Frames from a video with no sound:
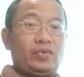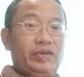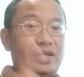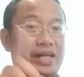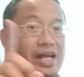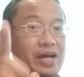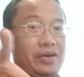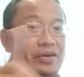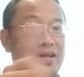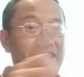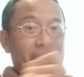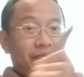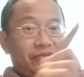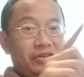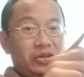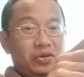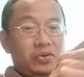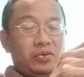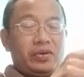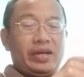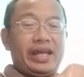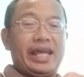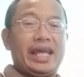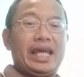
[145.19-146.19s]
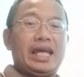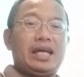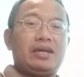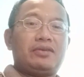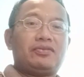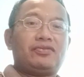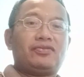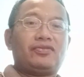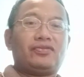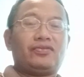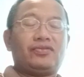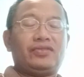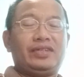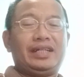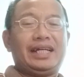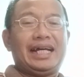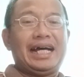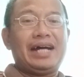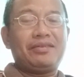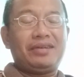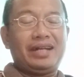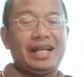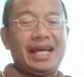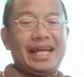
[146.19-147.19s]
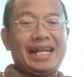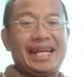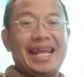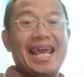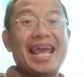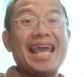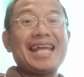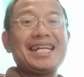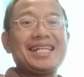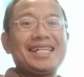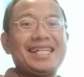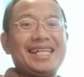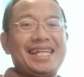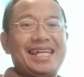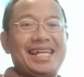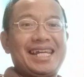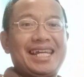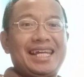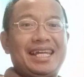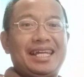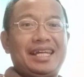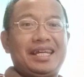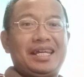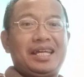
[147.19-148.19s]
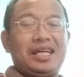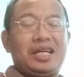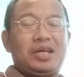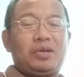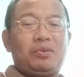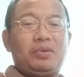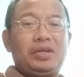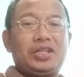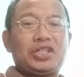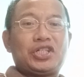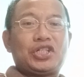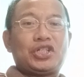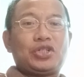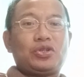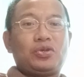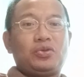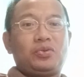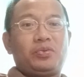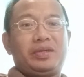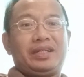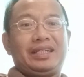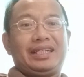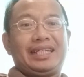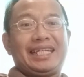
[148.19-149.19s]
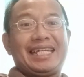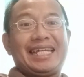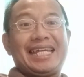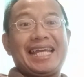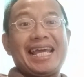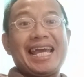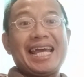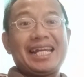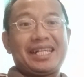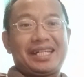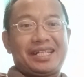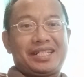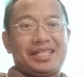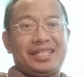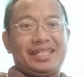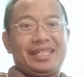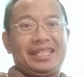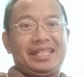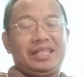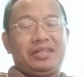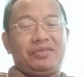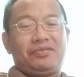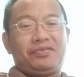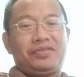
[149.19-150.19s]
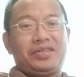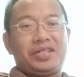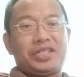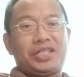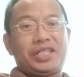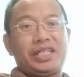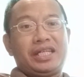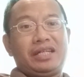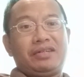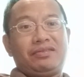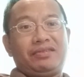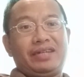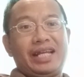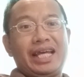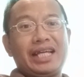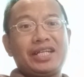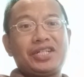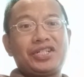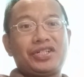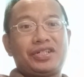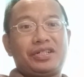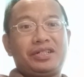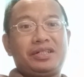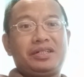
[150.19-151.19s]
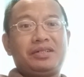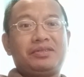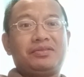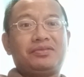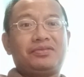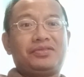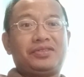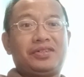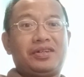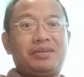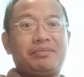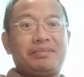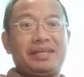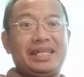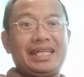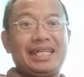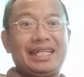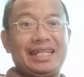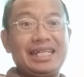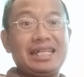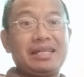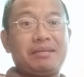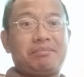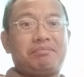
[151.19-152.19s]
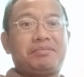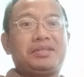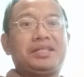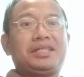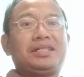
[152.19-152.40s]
Now, if you have the outline handy, which you will get in the first day of lecture from eLeap,